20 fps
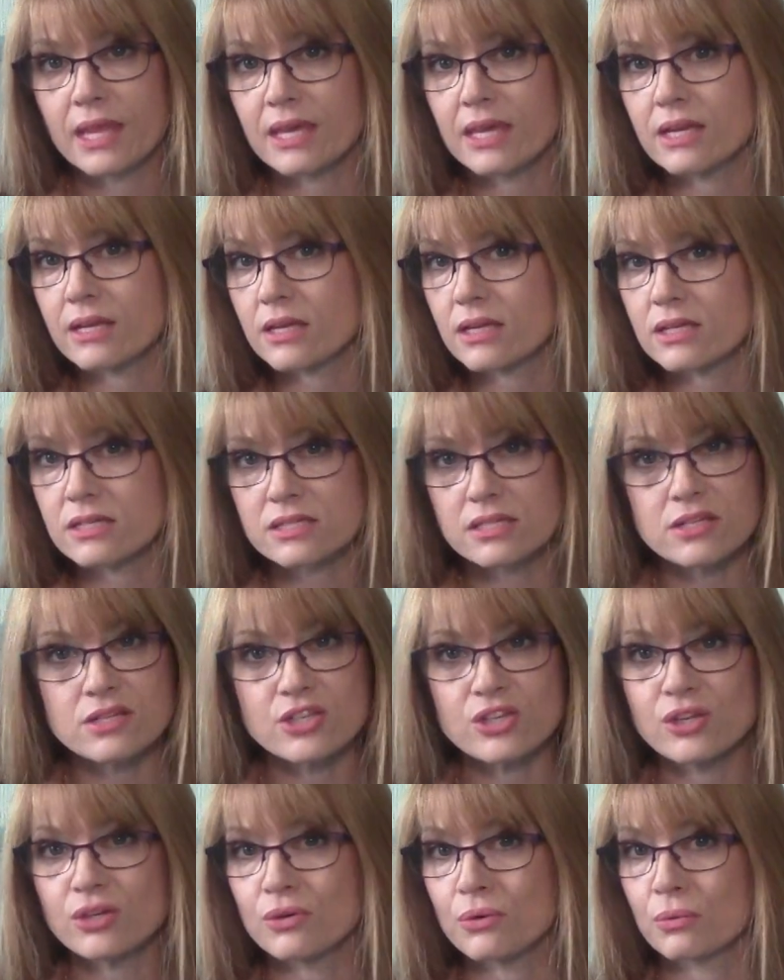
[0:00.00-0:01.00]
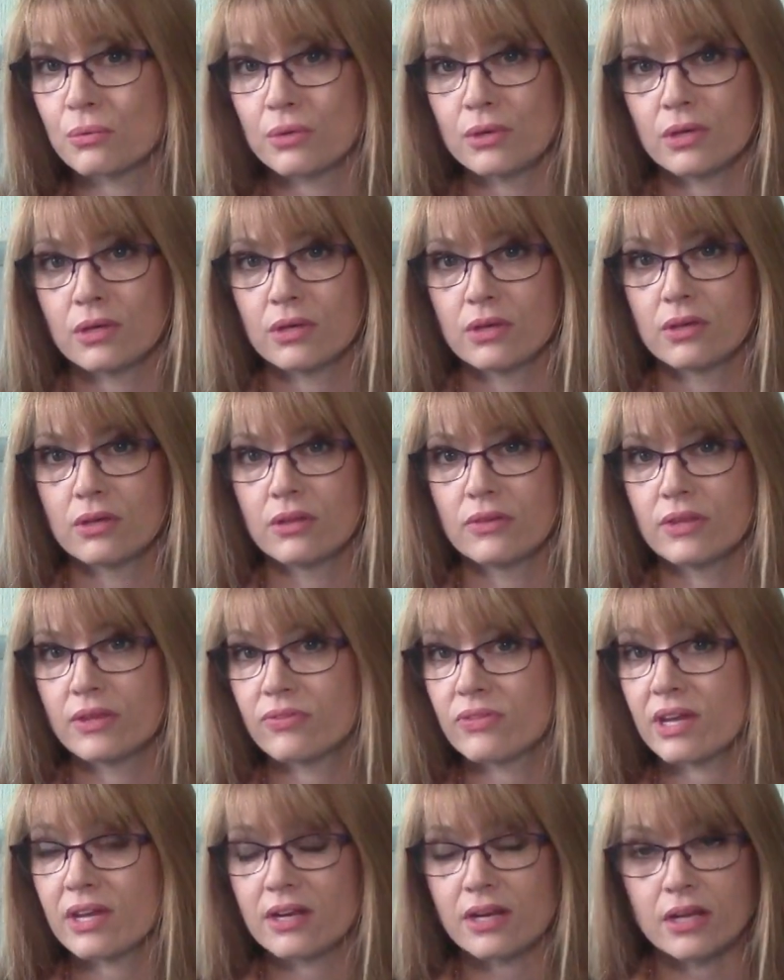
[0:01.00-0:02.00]
It isn't you
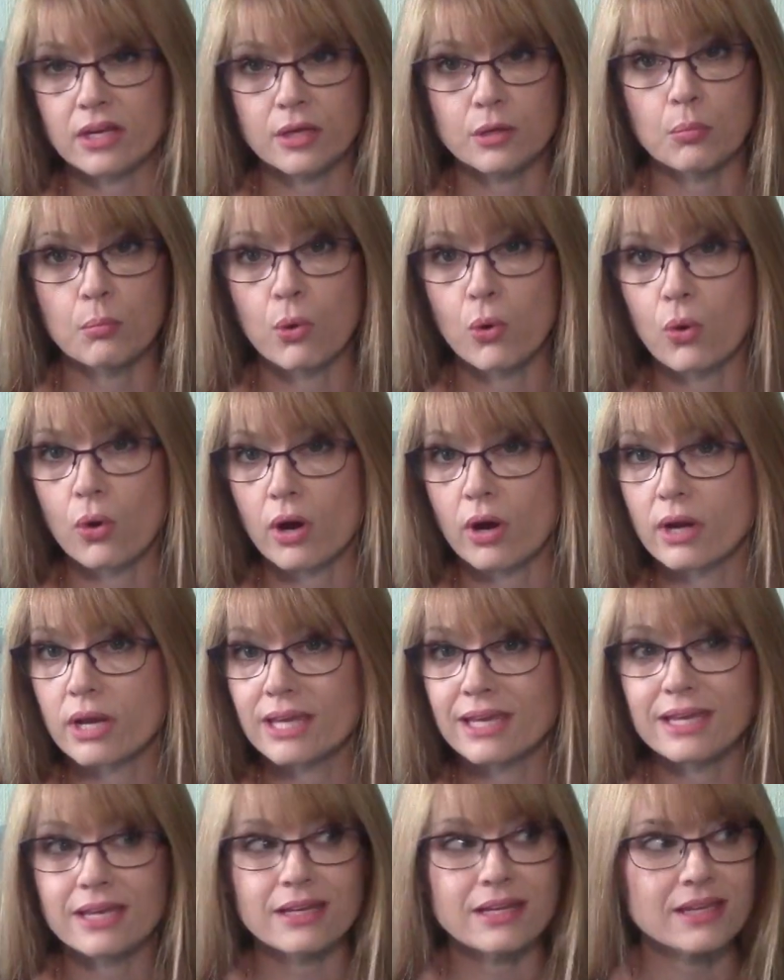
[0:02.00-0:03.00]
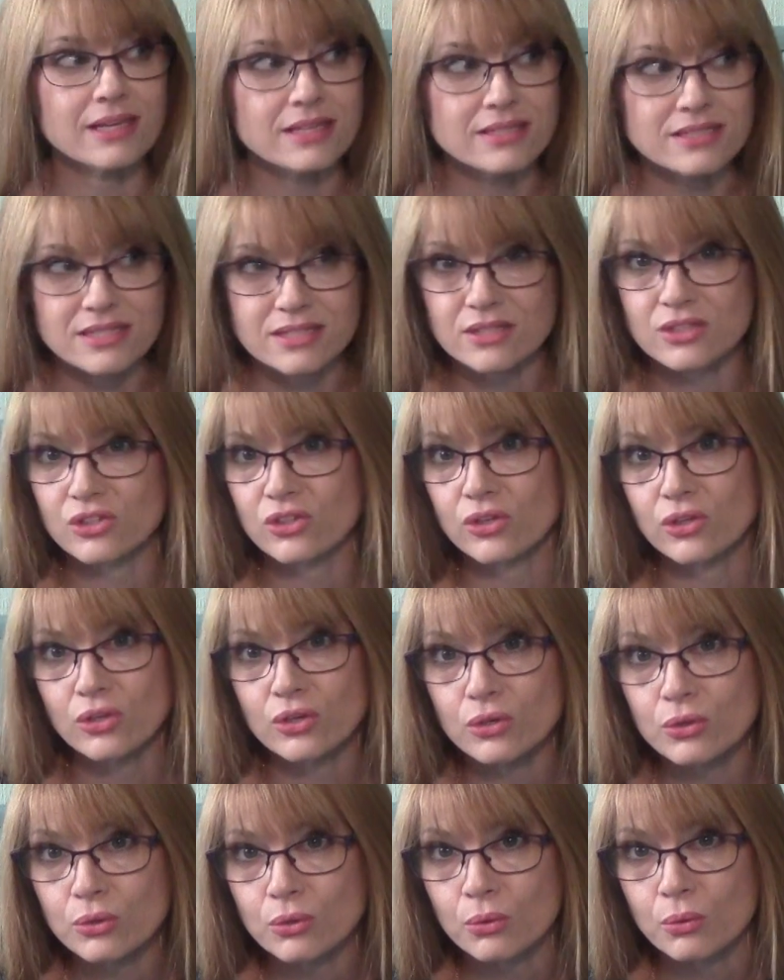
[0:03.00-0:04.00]
that they need more. It isn't
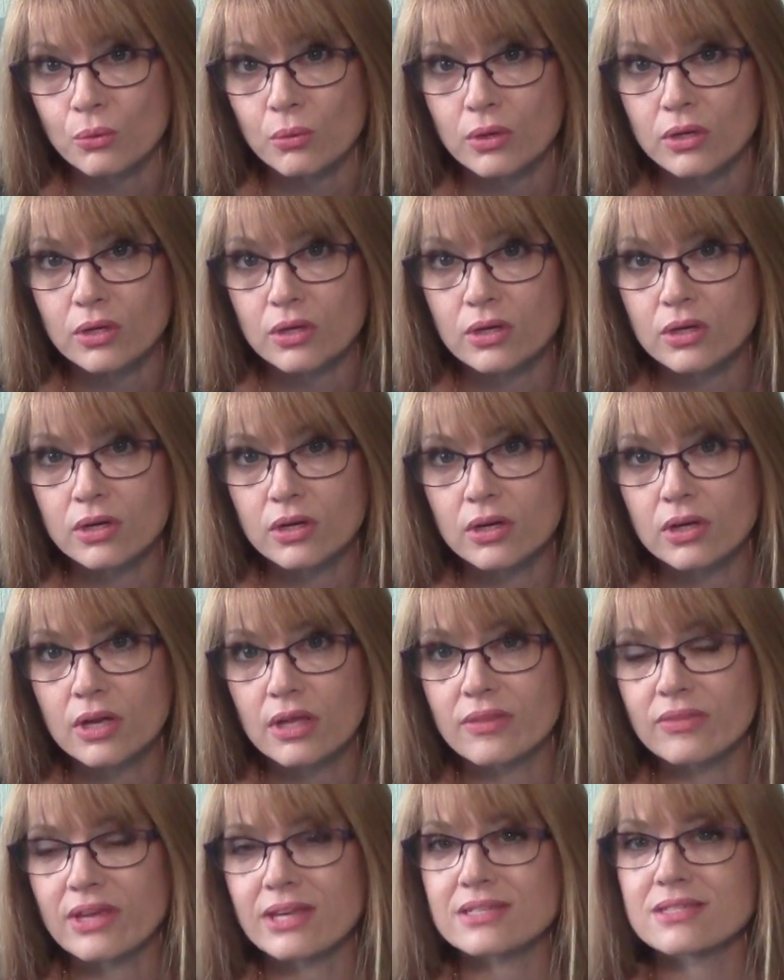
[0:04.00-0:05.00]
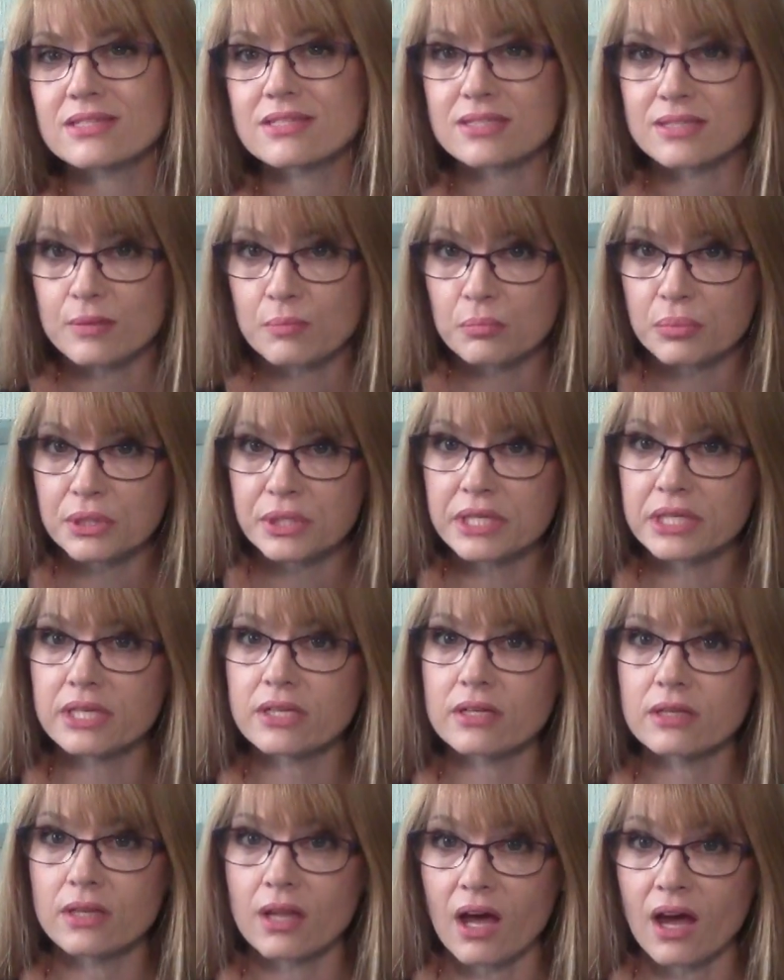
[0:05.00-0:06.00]
you. They simply
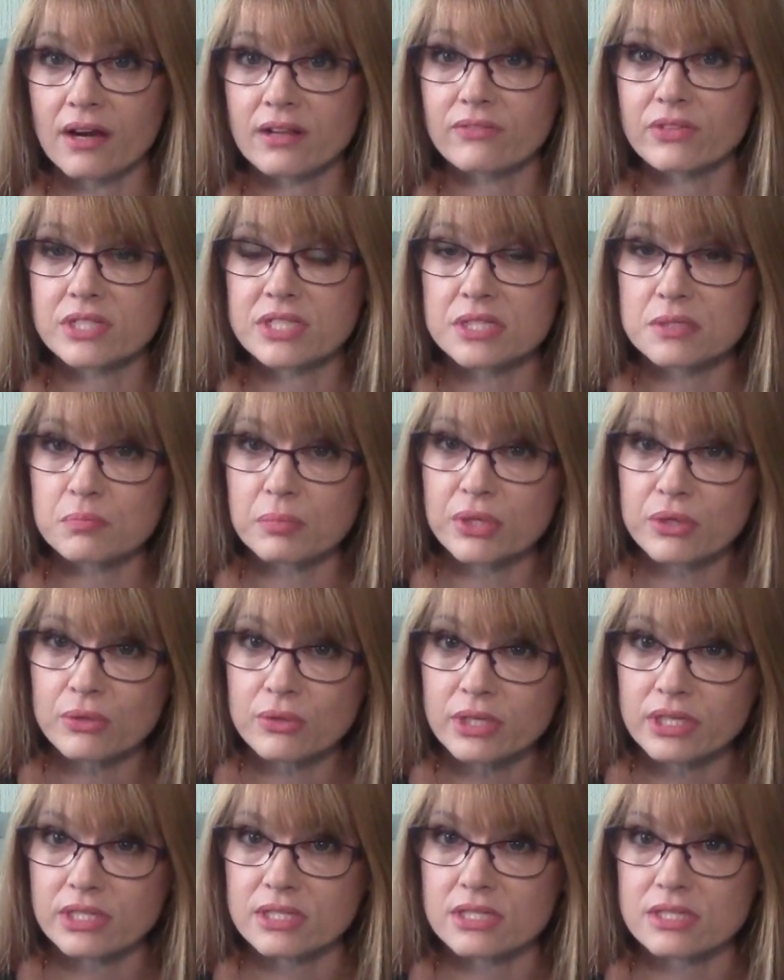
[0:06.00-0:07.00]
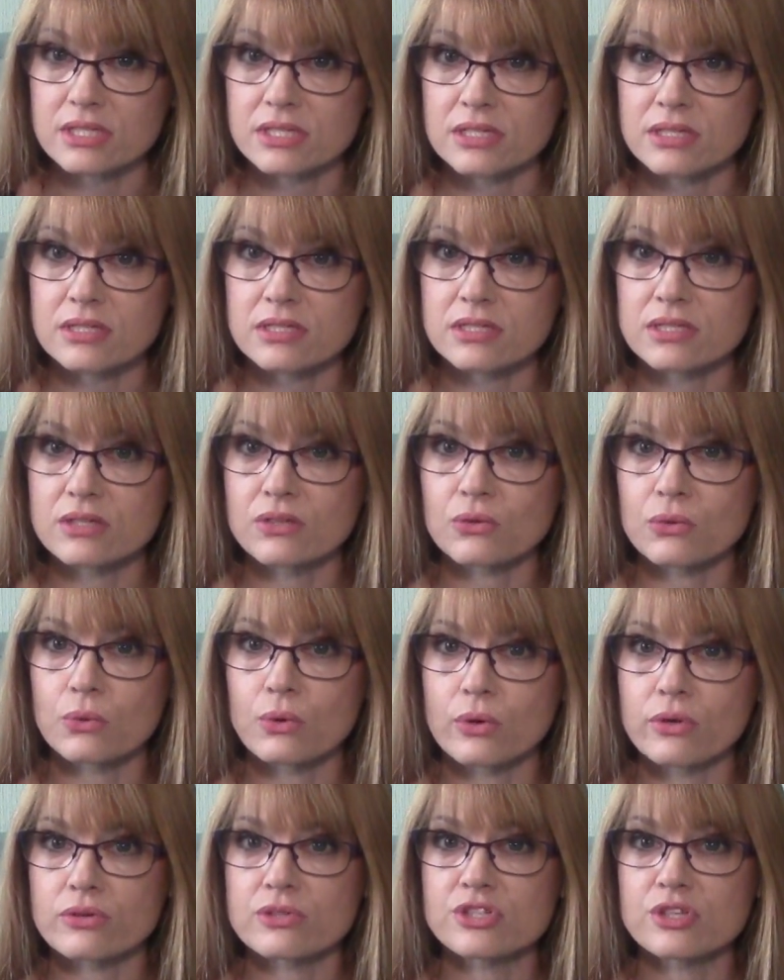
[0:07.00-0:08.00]
need a lot of experiences in
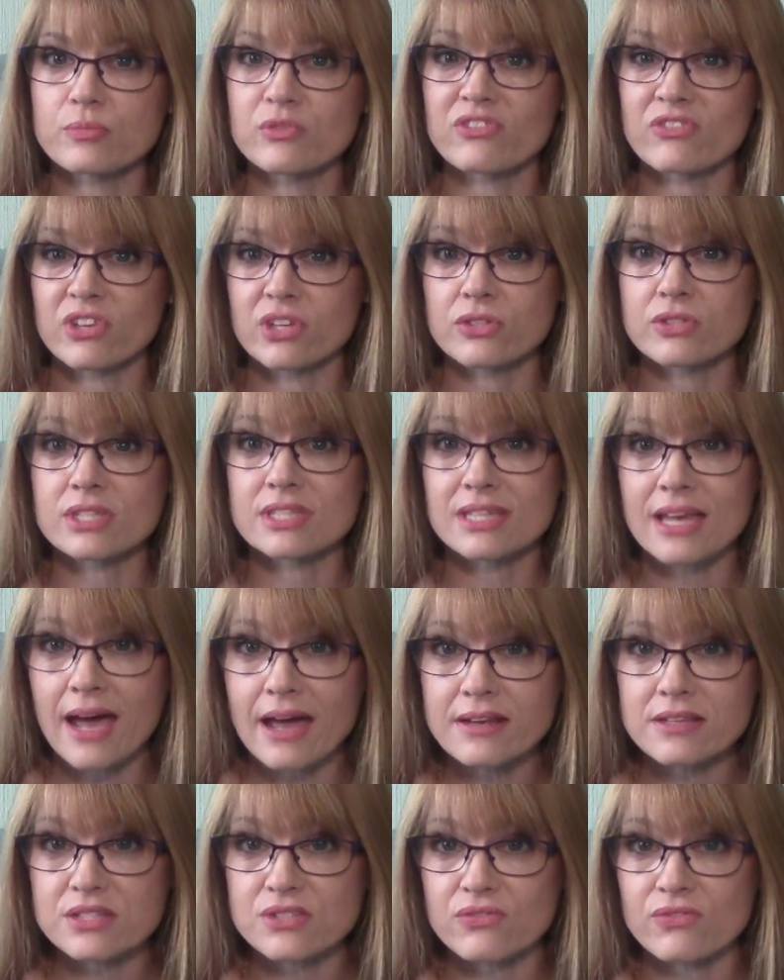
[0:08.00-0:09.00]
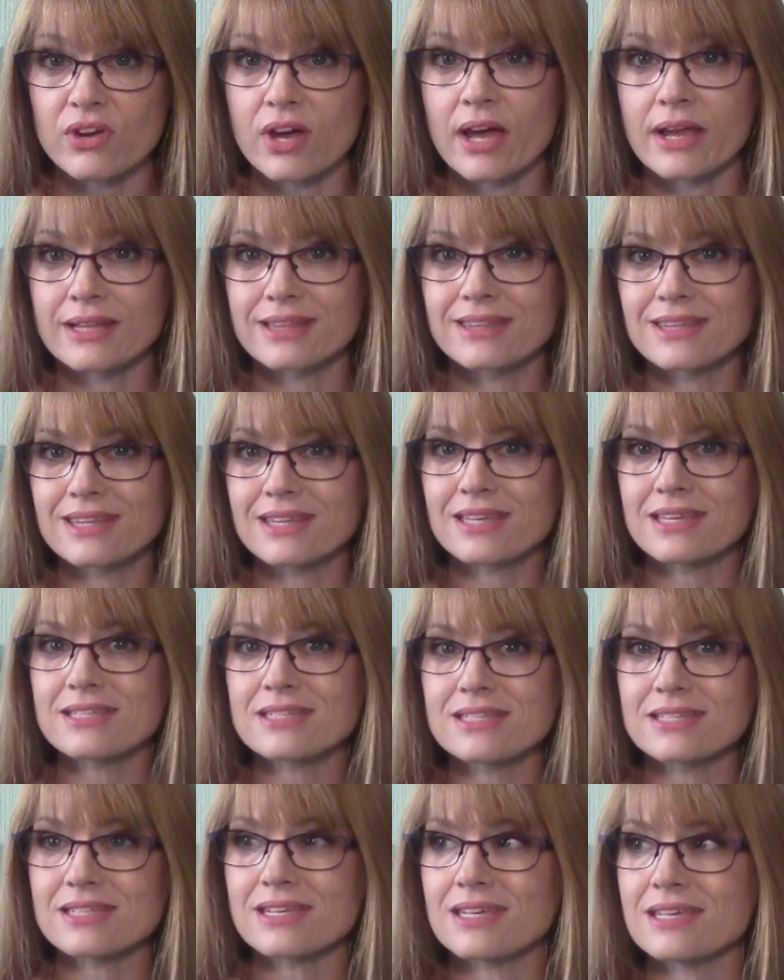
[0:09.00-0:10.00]
order to feel satisfied.
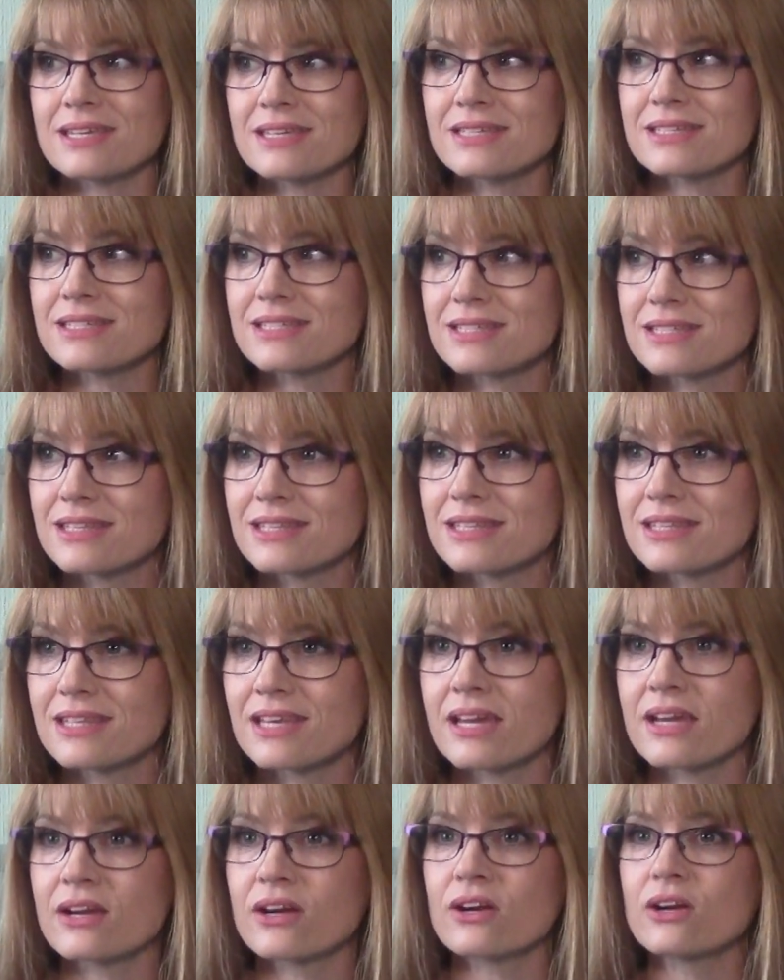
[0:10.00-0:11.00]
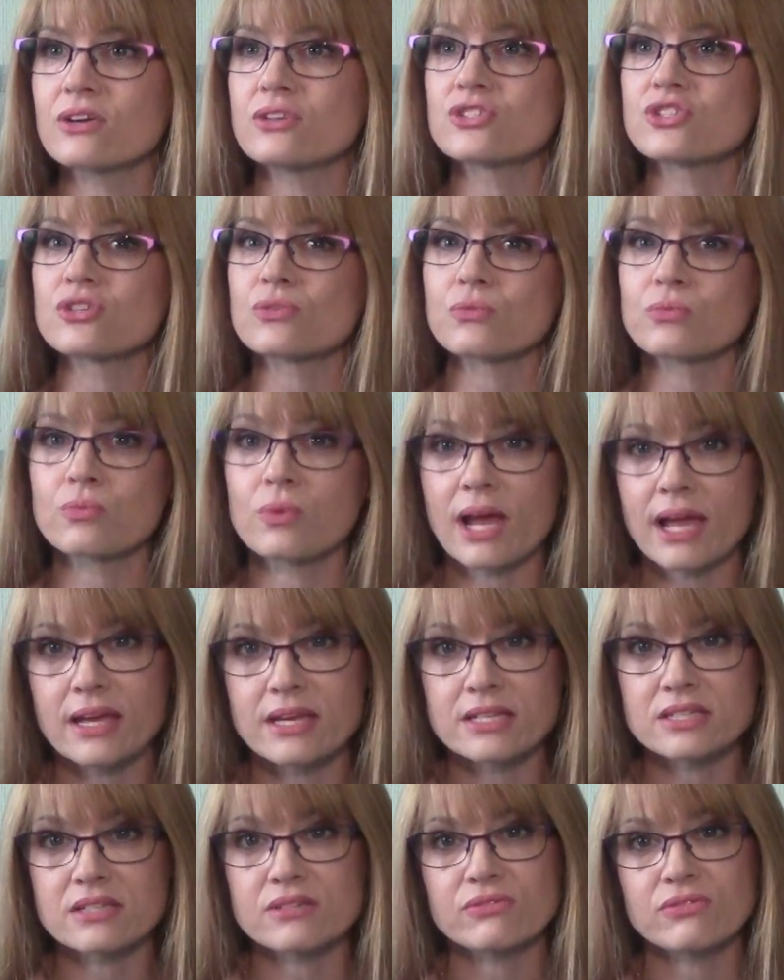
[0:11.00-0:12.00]
This is their
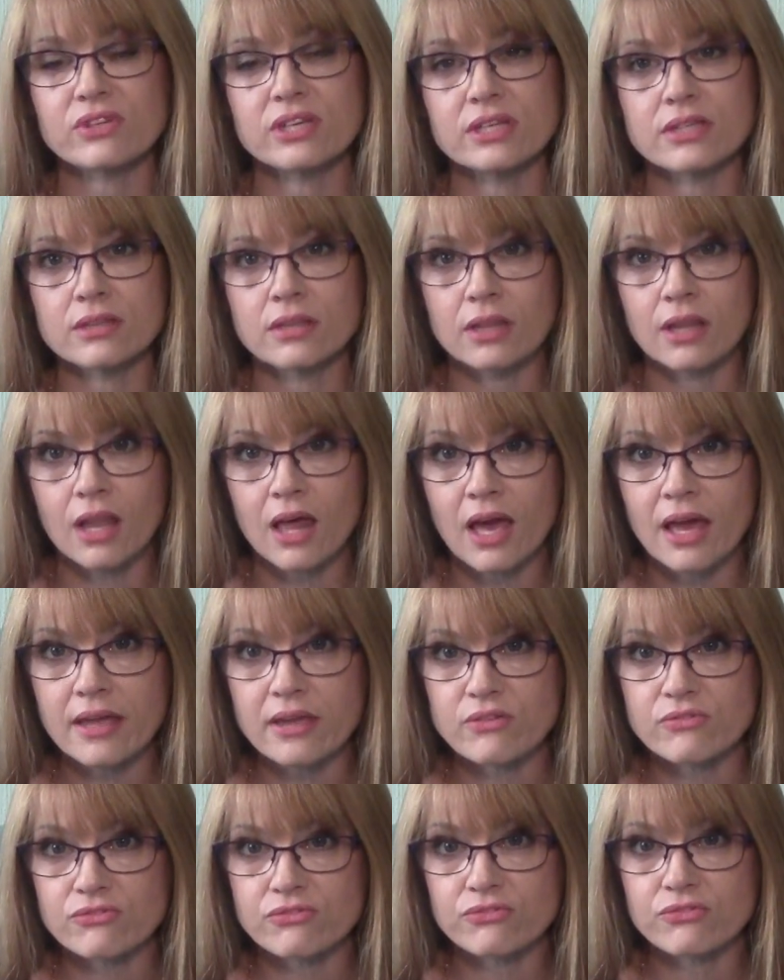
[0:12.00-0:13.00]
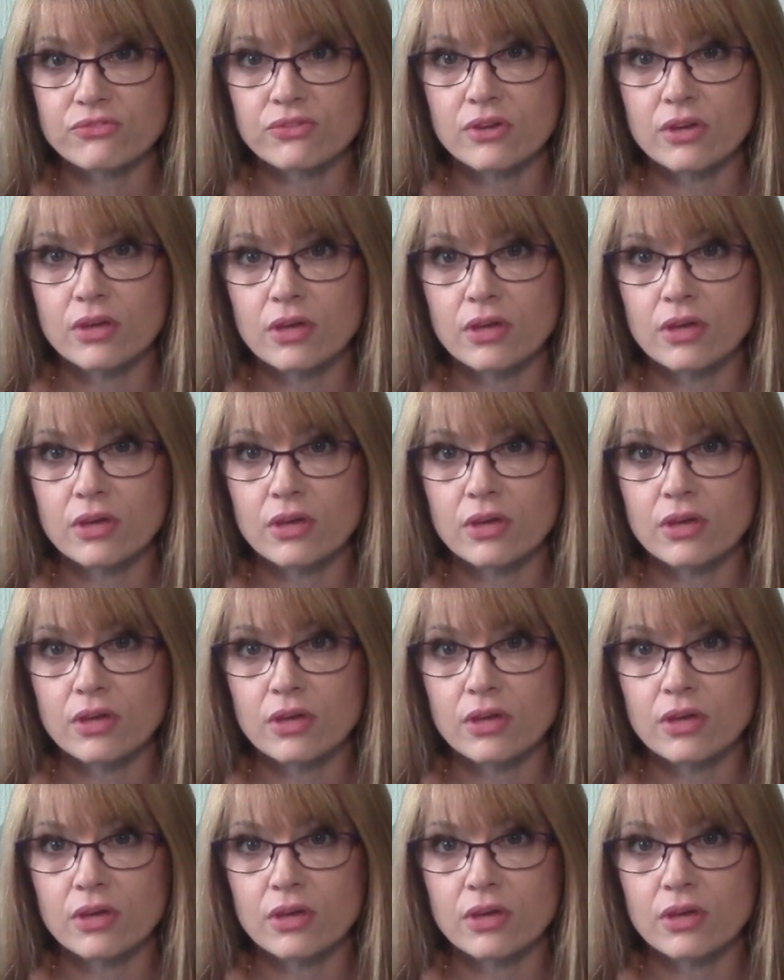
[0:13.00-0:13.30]
directive in life,